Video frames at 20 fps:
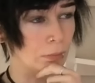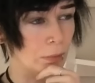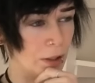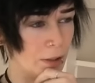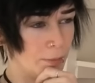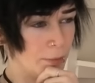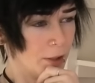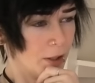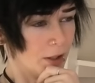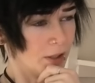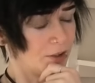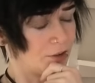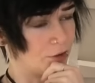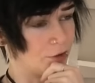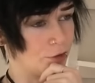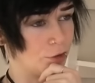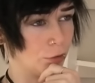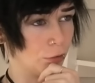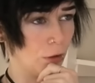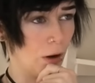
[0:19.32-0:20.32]
Maybe I
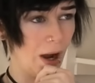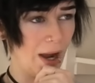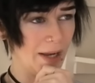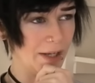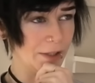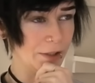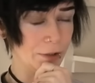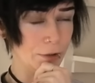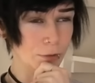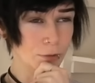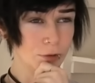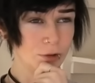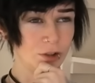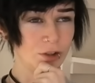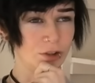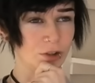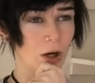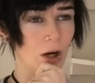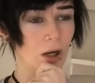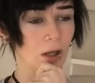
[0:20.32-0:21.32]
should try a new
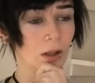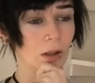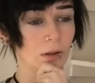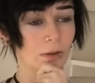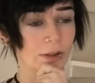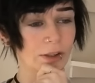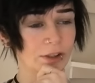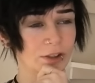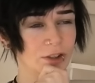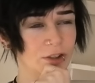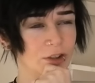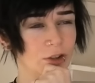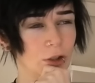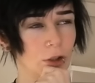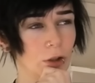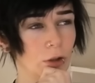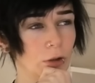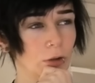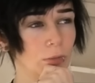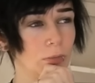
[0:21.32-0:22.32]
style this
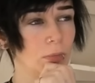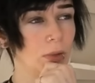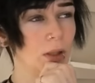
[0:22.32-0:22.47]
term.